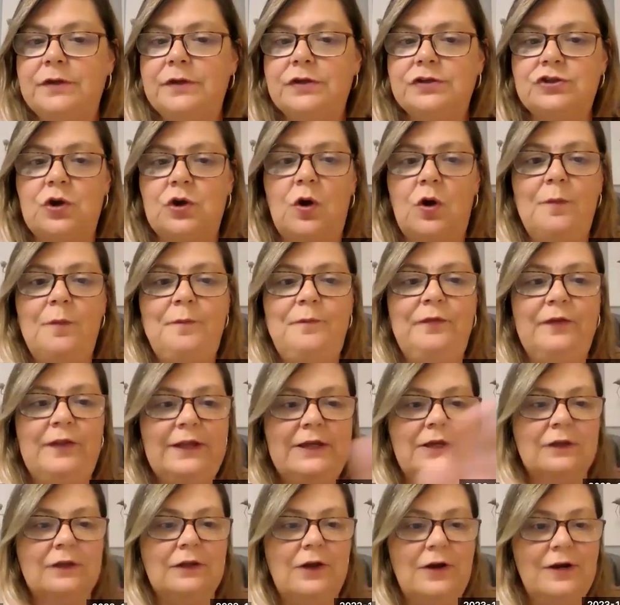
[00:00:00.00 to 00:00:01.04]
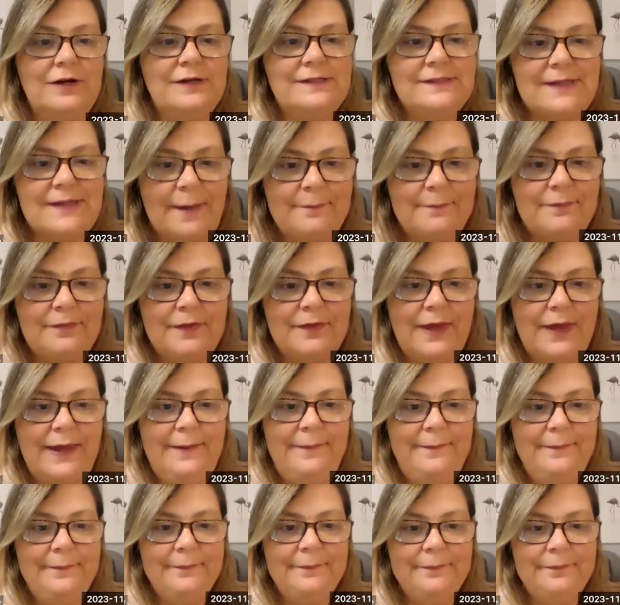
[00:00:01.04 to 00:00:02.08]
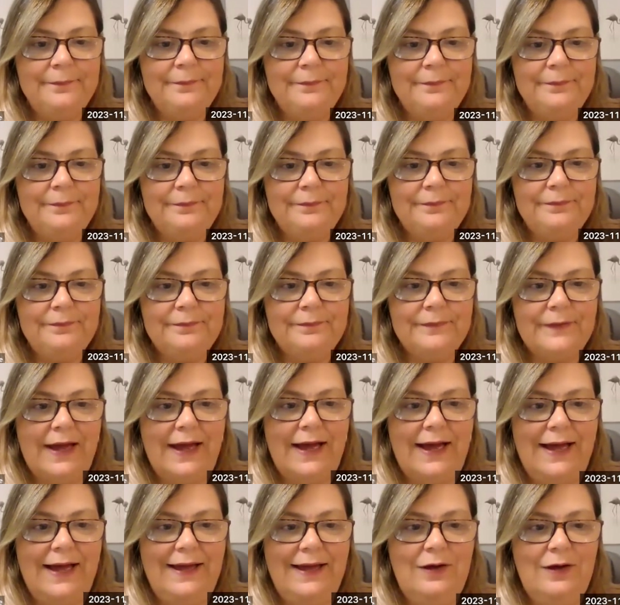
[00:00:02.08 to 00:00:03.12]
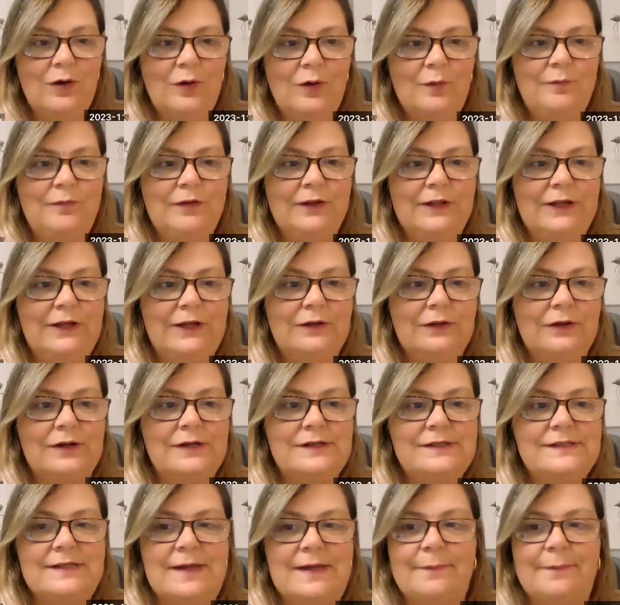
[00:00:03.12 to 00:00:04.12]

So hopefully you learned something. Hopefully you learned